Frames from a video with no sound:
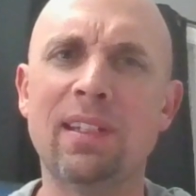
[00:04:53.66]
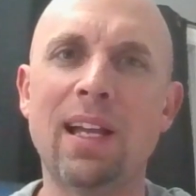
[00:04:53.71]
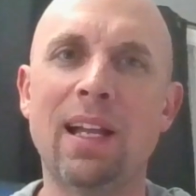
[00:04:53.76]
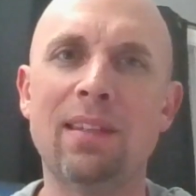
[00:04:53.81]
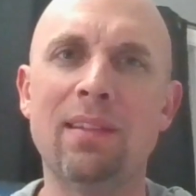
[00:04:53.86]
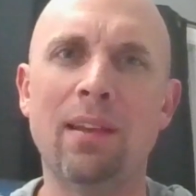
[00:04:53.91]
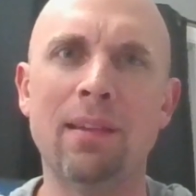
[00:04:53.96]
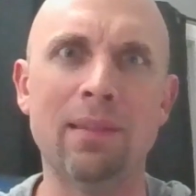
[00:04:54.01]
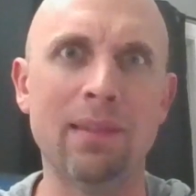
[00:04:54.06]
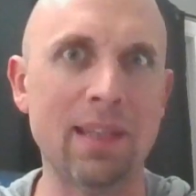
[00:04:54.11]

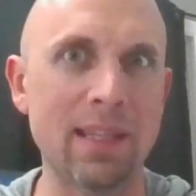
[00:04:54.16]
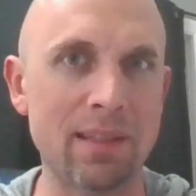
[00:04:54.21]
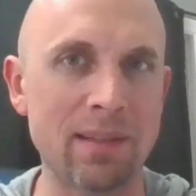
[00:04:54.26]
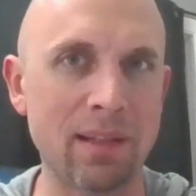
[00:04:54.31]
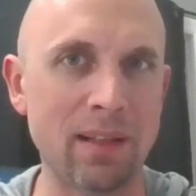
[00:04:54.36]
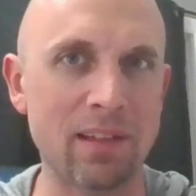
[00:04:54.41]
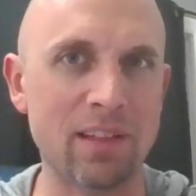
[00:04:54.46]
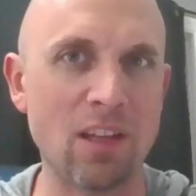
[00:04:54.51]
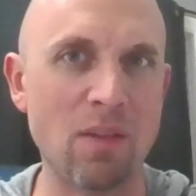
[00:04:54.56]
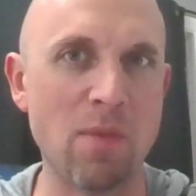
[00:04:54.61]
got done
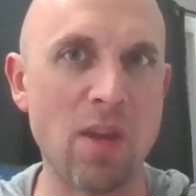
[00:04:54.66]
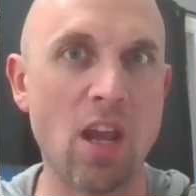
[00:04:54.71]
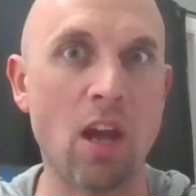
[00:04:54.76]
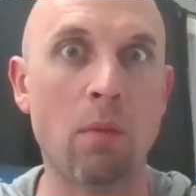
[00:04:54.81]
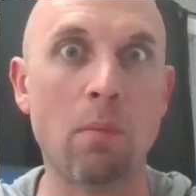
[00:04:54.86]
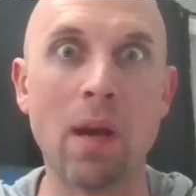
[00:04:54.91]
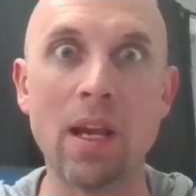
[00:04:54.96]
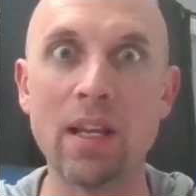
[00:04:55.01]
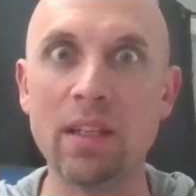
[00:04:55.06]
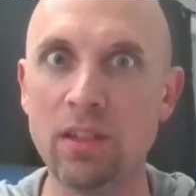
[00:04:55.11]
listening to me
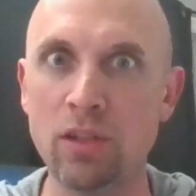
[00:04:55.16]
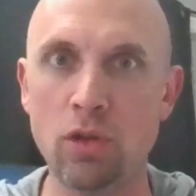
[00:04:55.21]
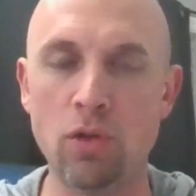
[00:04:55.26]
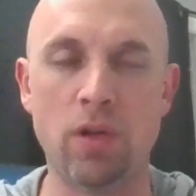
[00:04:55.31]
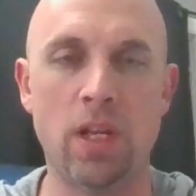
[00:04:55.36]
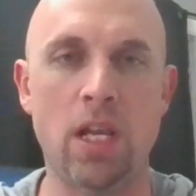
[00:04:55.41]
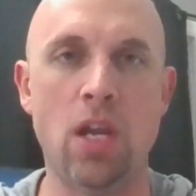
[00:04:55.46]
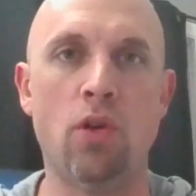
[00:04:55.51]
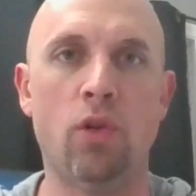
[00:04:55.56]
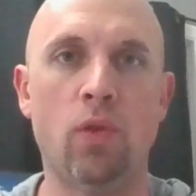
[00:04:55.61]
on my
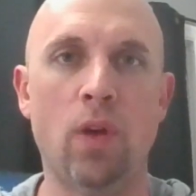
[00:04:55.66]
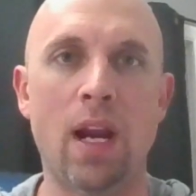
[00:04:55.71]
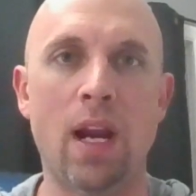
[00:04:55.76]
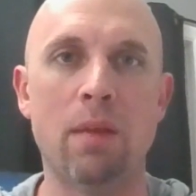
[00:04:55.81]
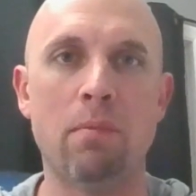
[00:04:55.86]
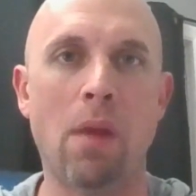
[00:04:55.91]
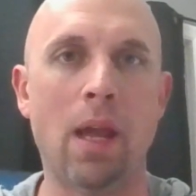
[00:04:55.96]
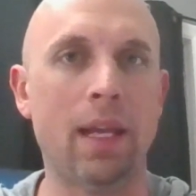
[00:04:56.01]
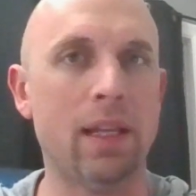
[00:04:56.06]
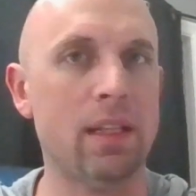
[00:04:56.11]
studio
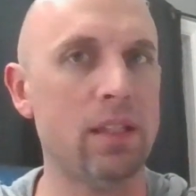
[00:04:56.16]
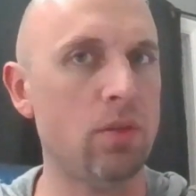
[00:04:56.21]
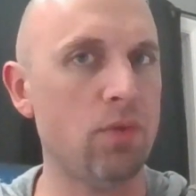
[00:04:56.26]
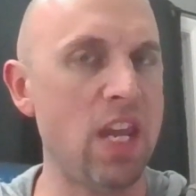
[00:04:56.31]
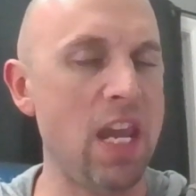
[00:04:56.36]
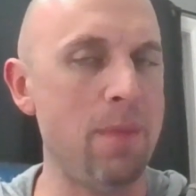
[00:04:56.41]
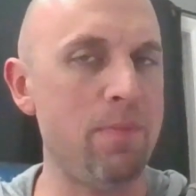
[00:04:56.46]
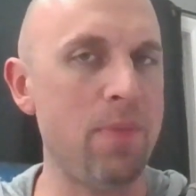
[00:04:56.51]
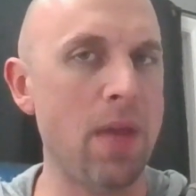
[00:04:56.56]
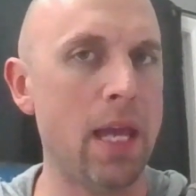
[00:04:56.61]
grade mic, so
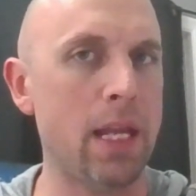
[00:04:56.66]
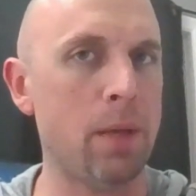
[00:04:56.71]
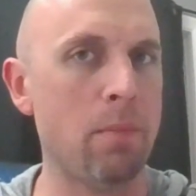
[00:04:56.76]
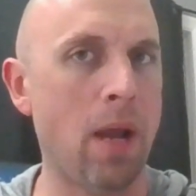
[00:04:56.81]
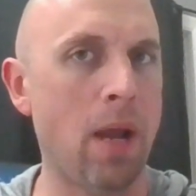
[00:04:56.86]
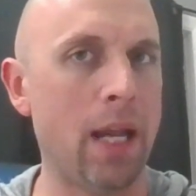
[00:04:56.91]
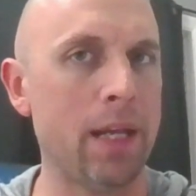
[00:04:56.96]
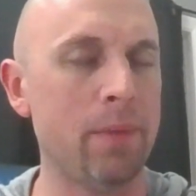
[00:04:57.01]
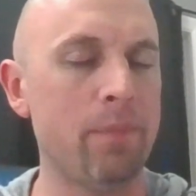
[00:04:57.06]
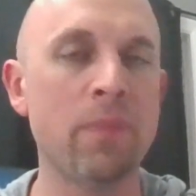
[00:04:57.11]
keep that in
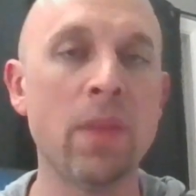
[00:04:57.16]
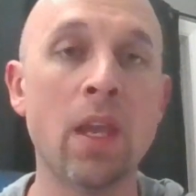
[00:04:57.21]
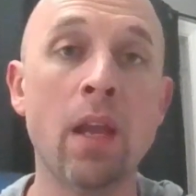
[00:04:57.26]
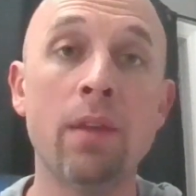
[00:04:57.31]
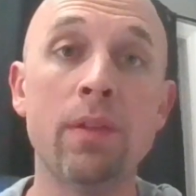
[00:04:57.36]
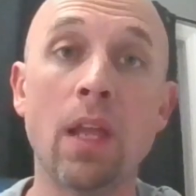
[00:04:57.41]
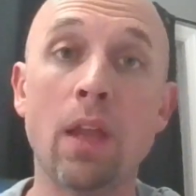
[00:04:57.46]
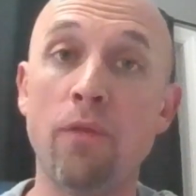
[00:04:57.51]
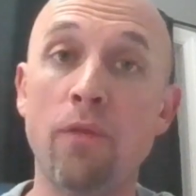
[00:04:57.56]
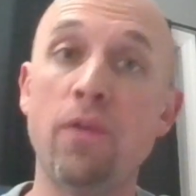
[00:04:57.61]
mind.
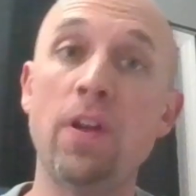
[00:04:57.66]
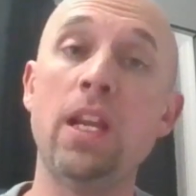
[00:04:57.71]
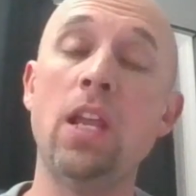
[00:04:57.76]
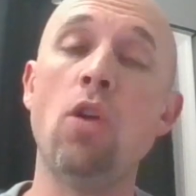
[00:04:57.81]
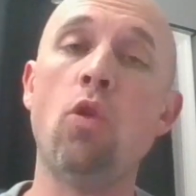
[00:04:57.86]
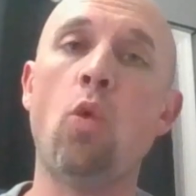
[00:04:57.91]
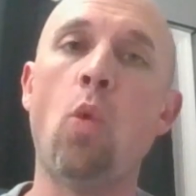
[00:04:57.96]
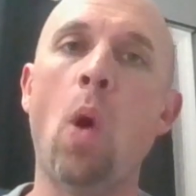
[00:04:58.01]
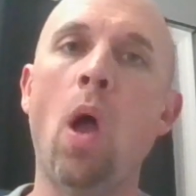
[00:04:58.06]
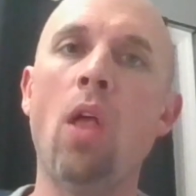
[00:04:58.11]
Now, the
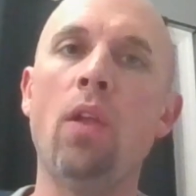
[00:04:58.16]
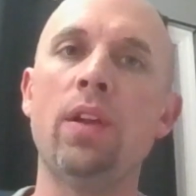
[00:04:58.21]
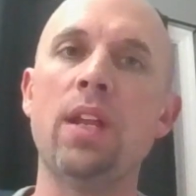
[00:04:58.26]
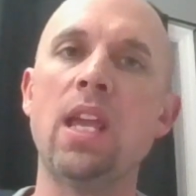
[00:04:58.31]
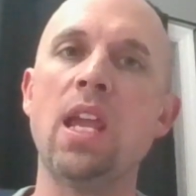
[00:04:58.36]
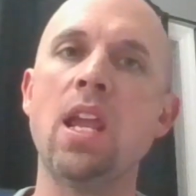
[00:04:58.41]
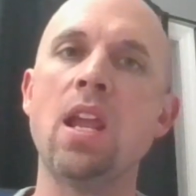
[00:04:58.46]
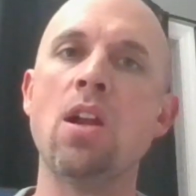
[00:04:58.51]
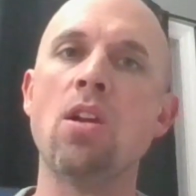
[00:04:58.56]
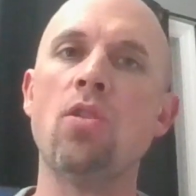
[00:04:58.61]
video quality
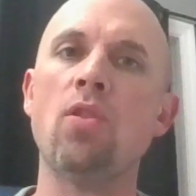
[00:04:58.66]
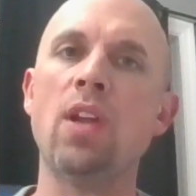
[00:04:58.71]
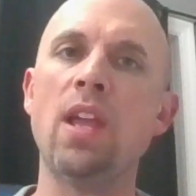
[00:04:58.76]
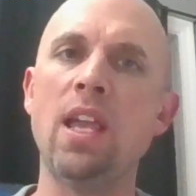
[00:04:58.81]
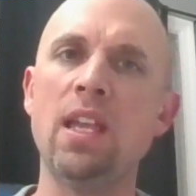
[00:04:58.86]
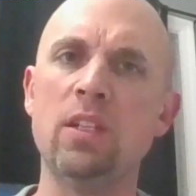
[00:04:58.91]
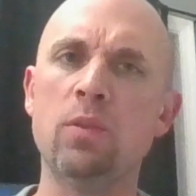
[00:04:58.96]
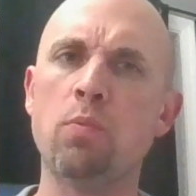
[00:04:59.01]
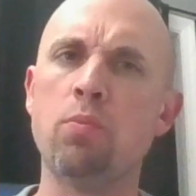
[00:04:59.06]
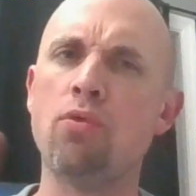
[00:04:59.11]
here
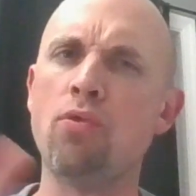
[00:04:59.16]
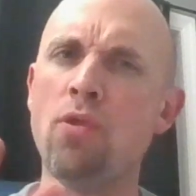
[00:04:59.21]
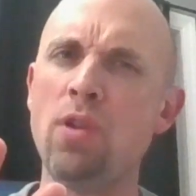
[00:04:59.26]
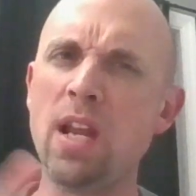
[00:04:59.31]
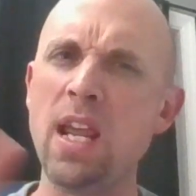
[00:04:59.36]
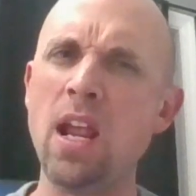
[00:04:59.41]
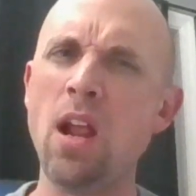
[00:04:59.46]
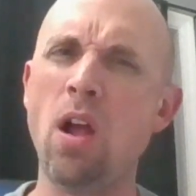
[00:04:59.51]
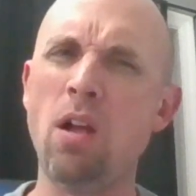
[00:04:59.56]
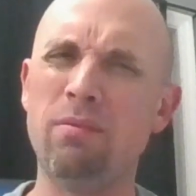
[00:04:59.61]
is
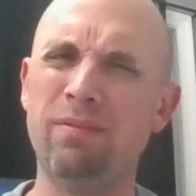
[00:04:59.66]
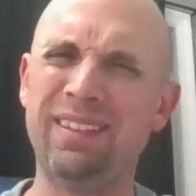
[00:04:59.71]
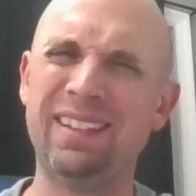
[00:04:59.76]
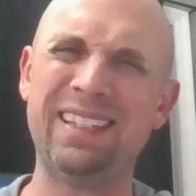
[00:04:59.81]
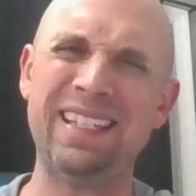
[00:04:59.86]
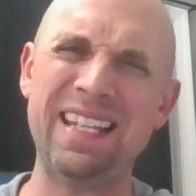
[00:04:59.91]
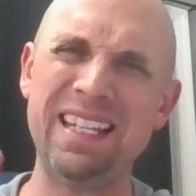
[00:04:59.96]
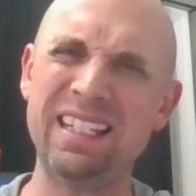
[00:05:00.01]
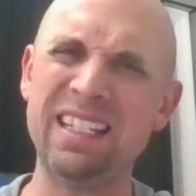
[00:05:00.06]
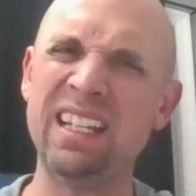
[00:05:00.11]
pretty
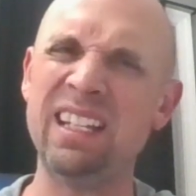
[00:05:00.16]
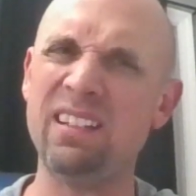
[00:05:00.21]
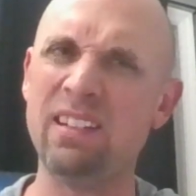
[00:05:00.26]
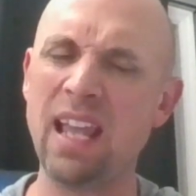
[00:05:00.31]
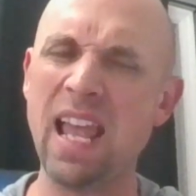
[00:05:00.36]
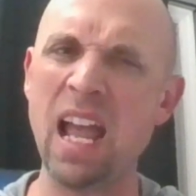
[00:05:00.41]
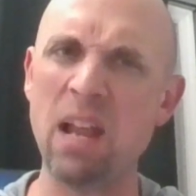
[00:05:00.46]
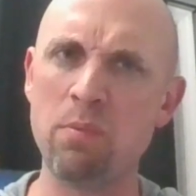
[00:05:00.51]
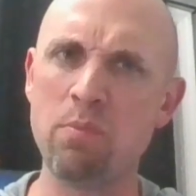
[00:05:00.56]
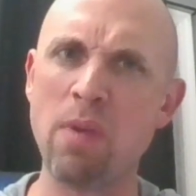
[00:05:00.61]
decent
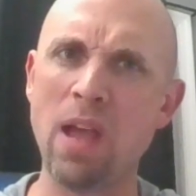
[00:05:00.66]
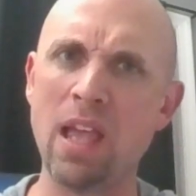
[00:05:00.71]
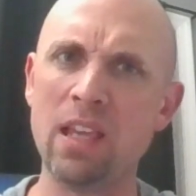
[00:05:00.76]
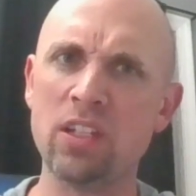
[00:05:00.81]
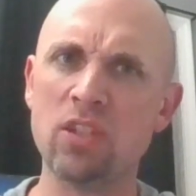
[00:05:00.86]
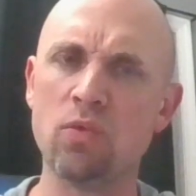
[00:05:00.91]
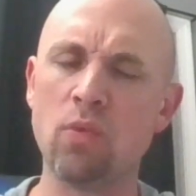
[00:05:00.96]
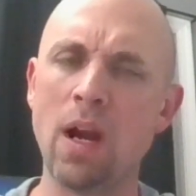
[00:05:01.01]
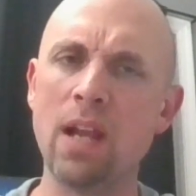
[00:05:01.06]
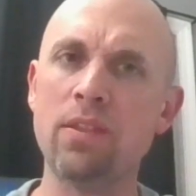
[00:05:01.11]
at
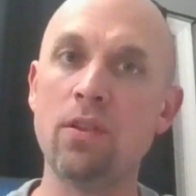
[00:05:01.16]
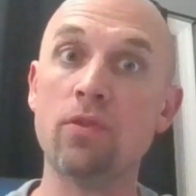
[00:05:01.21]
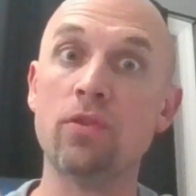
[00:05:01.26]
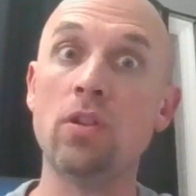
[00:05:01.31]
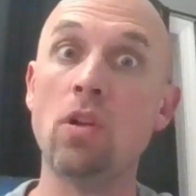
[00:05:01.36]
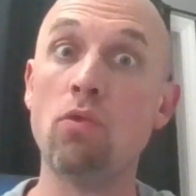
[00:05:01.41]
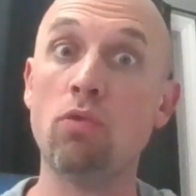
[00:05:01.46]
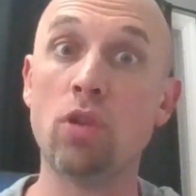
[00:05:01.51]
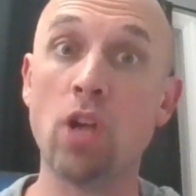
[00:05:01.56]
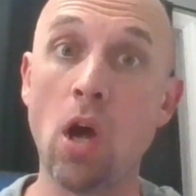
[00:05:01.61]
best, right?
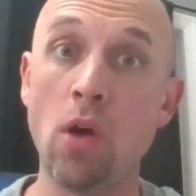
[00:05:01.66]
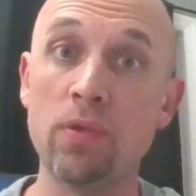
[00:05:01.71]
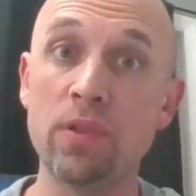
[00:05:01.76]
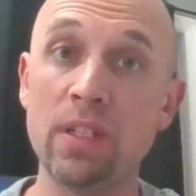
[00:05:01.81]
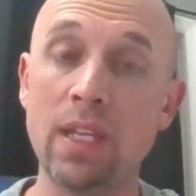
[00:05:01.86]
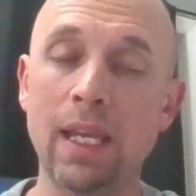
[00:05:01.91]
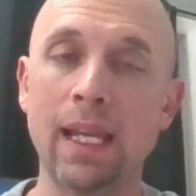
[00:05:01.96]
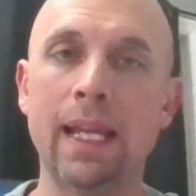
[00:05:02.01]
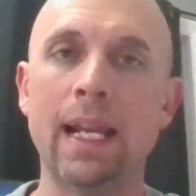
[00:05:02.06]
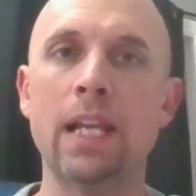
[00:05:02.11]
There's no
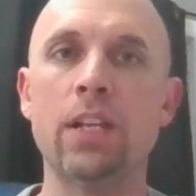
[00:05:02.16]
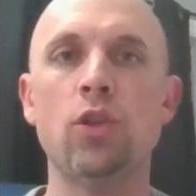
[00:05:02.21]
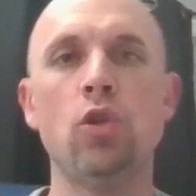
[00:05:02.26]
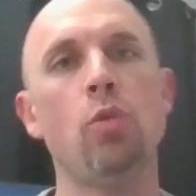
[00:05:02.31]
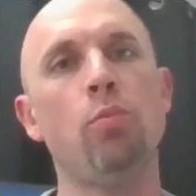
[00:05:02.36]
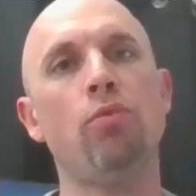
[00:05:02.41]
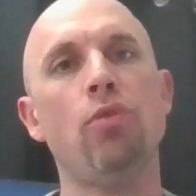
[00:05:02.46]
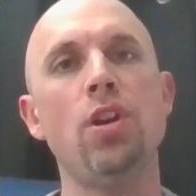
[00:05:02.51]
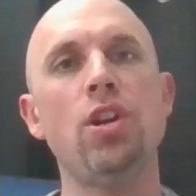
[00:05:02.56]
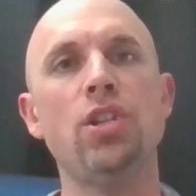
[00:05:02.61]
ghosting, and I
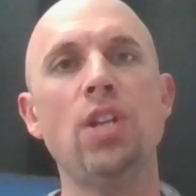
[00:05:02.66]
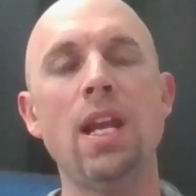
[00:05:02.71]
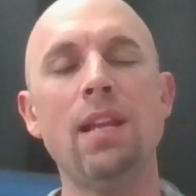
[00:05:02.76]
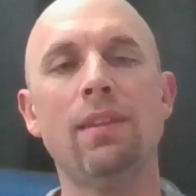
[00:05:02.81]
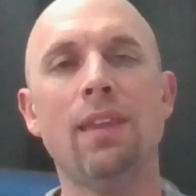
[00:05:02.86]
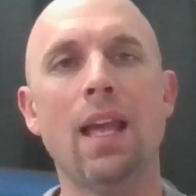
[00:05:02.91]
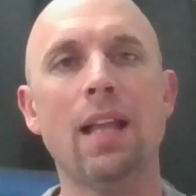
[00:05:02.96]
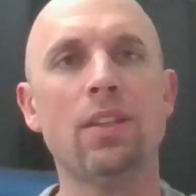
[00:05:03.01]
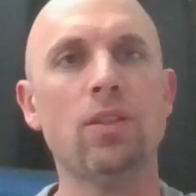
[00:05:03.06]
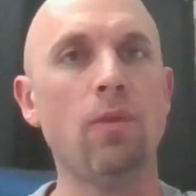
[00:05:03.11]
do
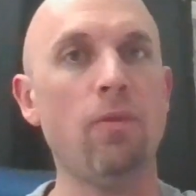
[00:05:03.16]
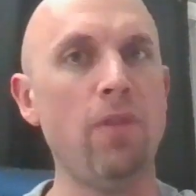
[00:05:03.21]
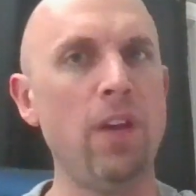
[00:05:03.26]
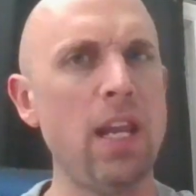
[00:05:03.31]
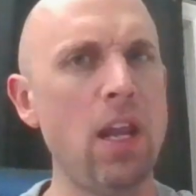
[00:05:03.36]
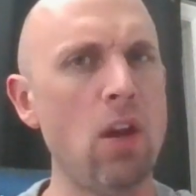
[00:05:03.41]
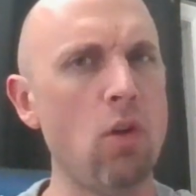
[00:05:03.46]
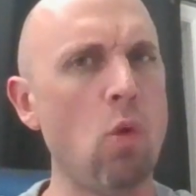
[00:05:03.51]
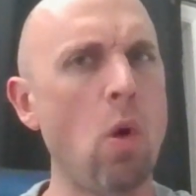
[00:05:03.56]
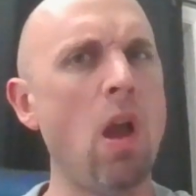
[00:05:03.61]
appreciate that. So,
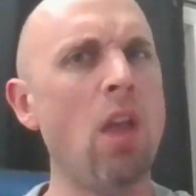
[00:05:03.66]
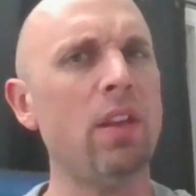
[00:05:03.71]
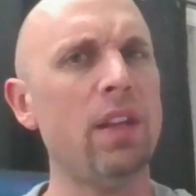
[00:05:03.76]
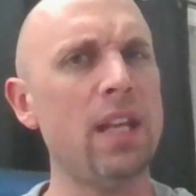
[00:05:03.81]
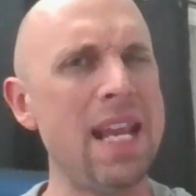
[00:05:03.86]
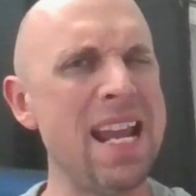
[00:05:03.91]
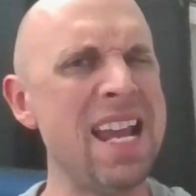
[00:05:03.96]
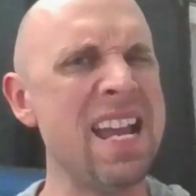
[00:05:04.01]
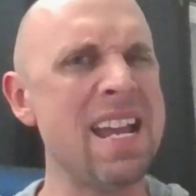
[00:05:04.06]
video quality,